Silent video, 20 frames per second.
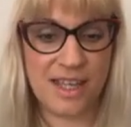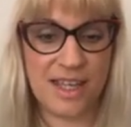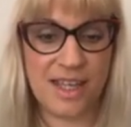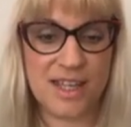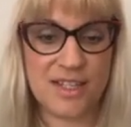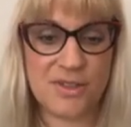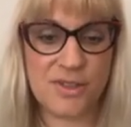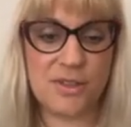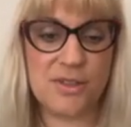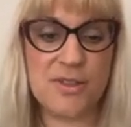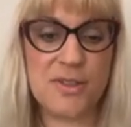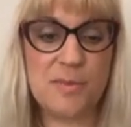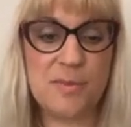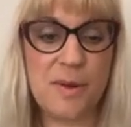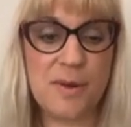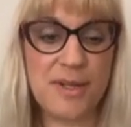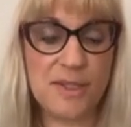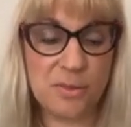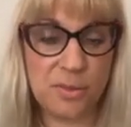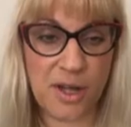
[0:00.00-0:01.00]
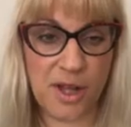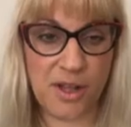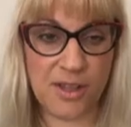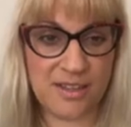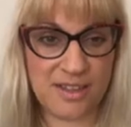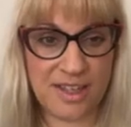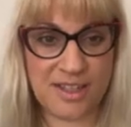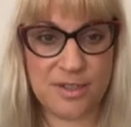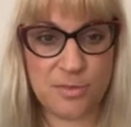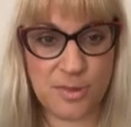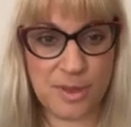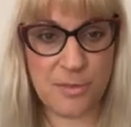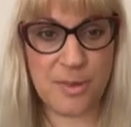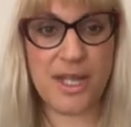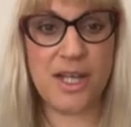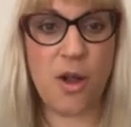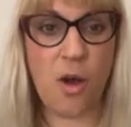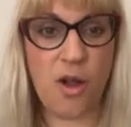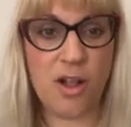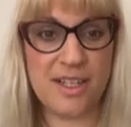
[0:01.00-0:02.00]
So the spirit world, as we
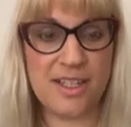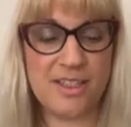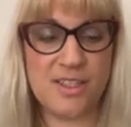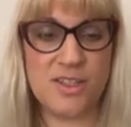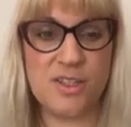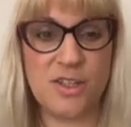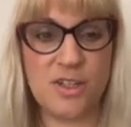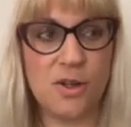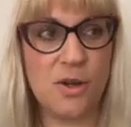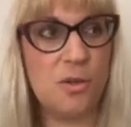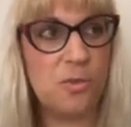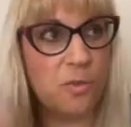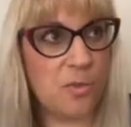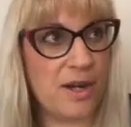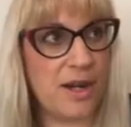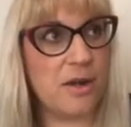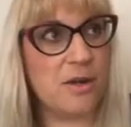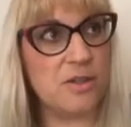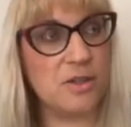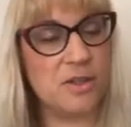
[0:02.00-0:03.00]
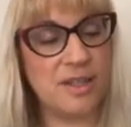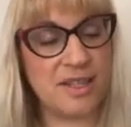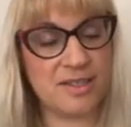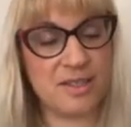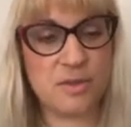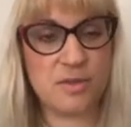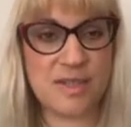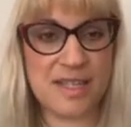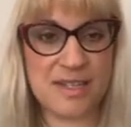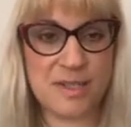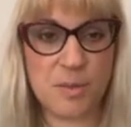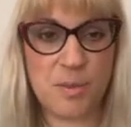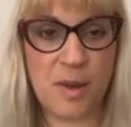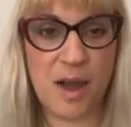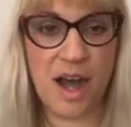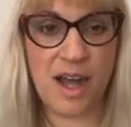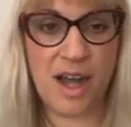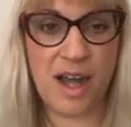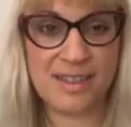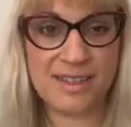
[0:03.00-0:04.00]
call it, where this
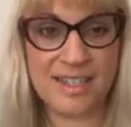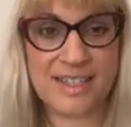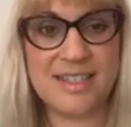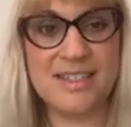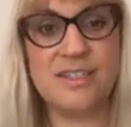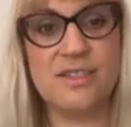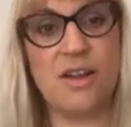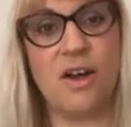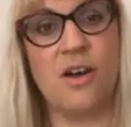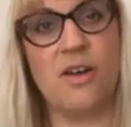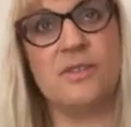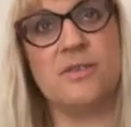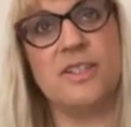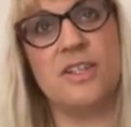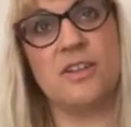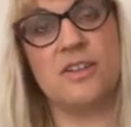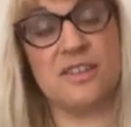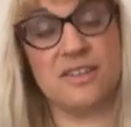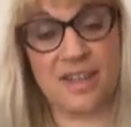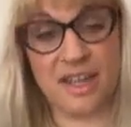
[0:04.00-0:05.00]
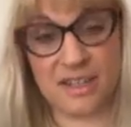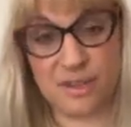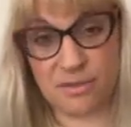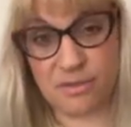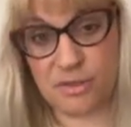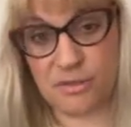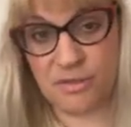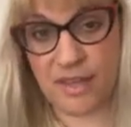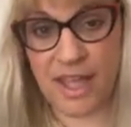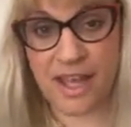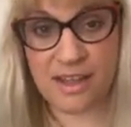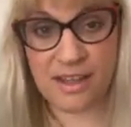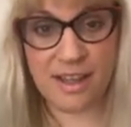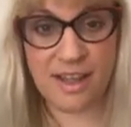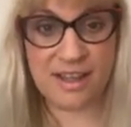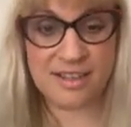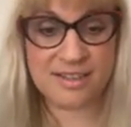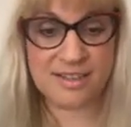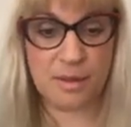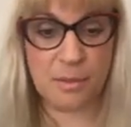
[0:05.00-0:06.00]
part, or the other side of the veil,
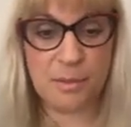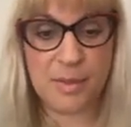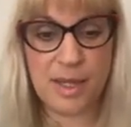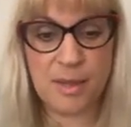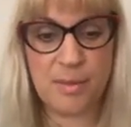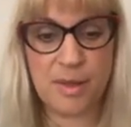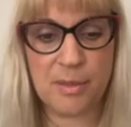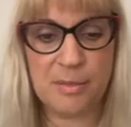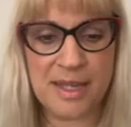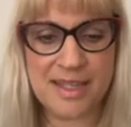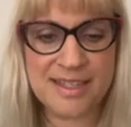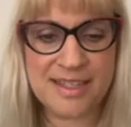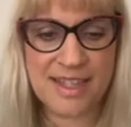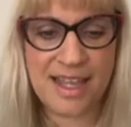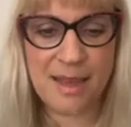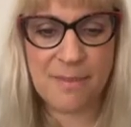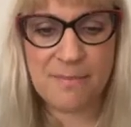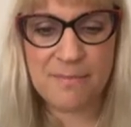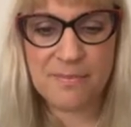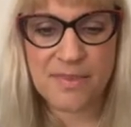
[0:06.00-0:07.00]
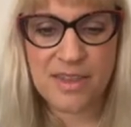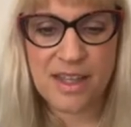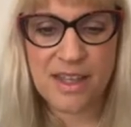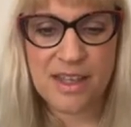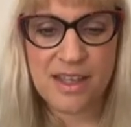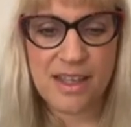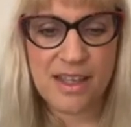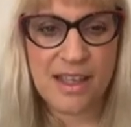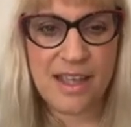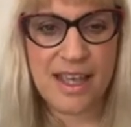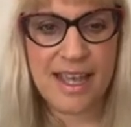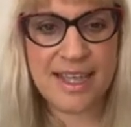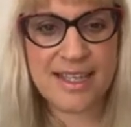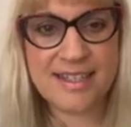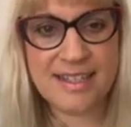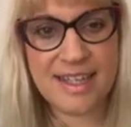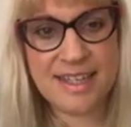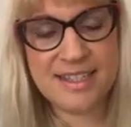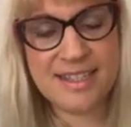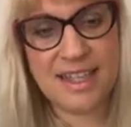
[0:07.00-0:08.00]
as some people might say,
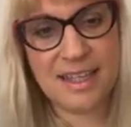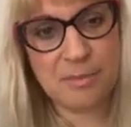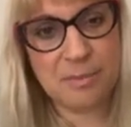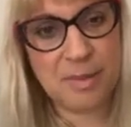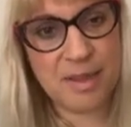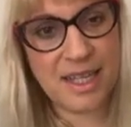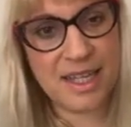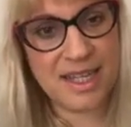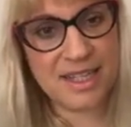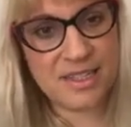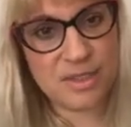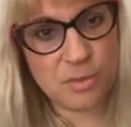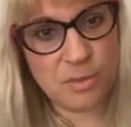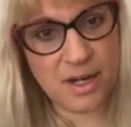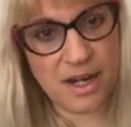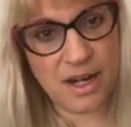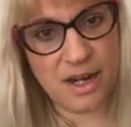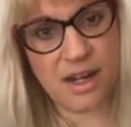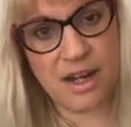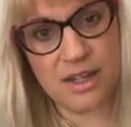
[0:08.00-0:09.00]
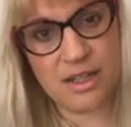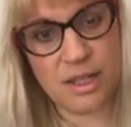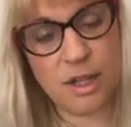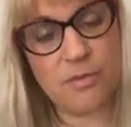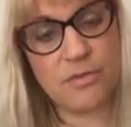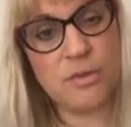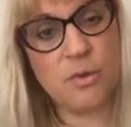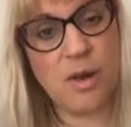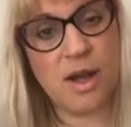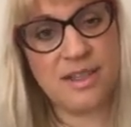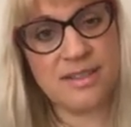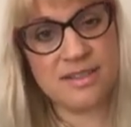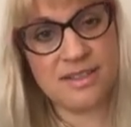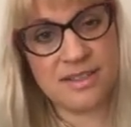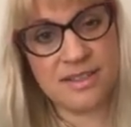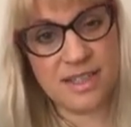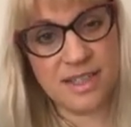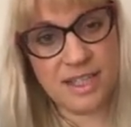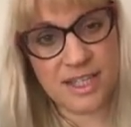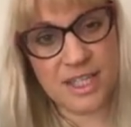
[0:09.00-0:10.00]
is that place where our loved ones
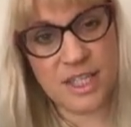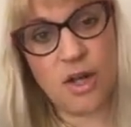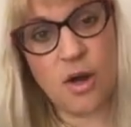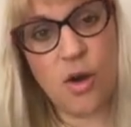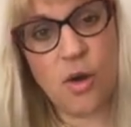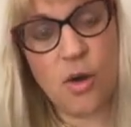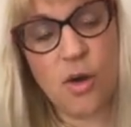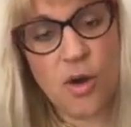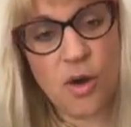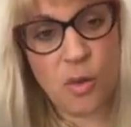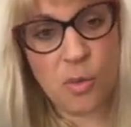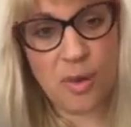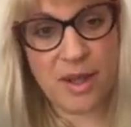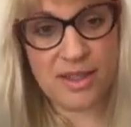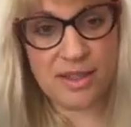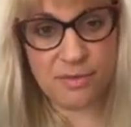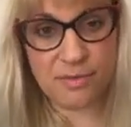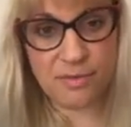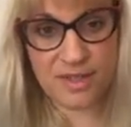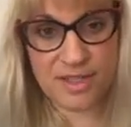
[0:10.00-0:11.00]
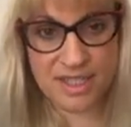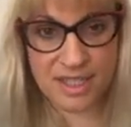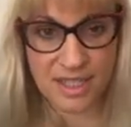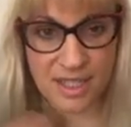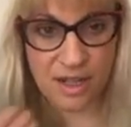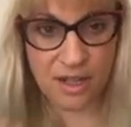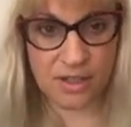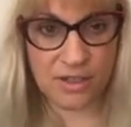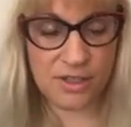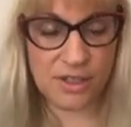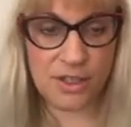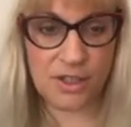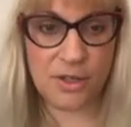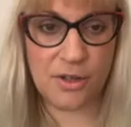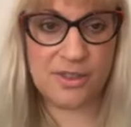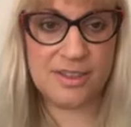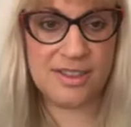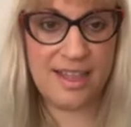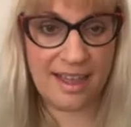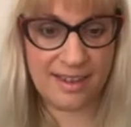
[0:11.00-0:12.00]
go when the physical,
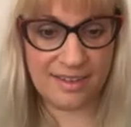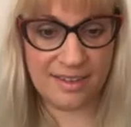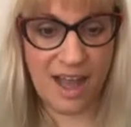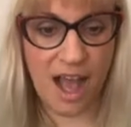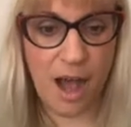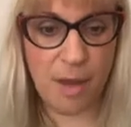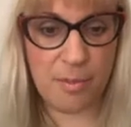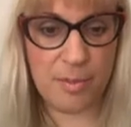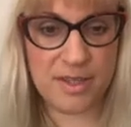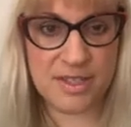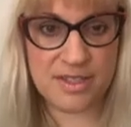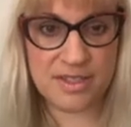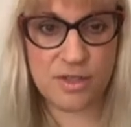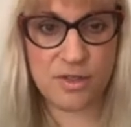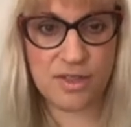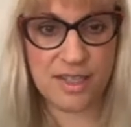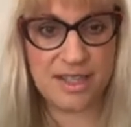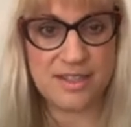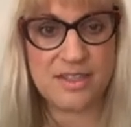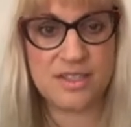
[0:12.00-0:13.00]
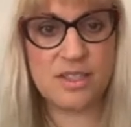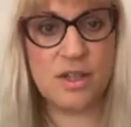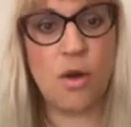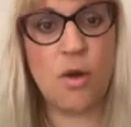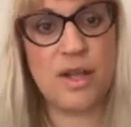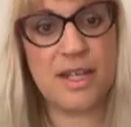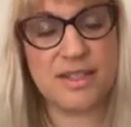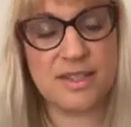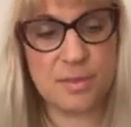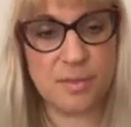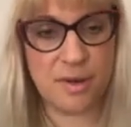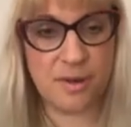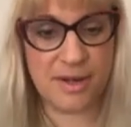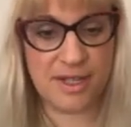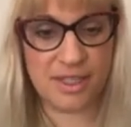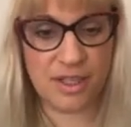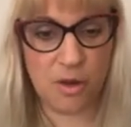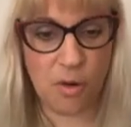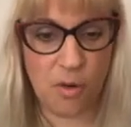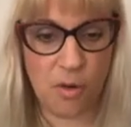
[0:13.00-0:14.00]
death happens. So their soul and
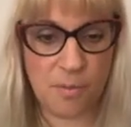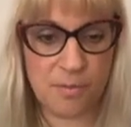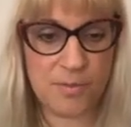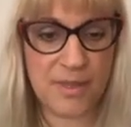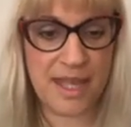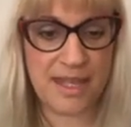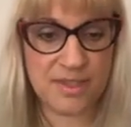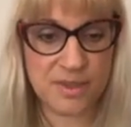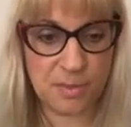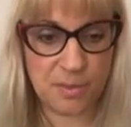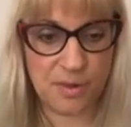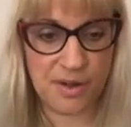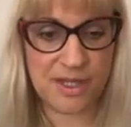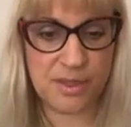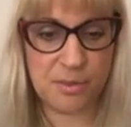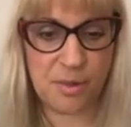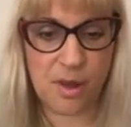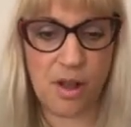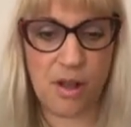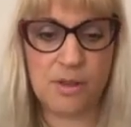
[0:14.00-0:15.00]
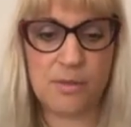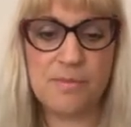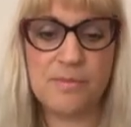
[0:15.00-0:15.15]
spirit go in spirit world.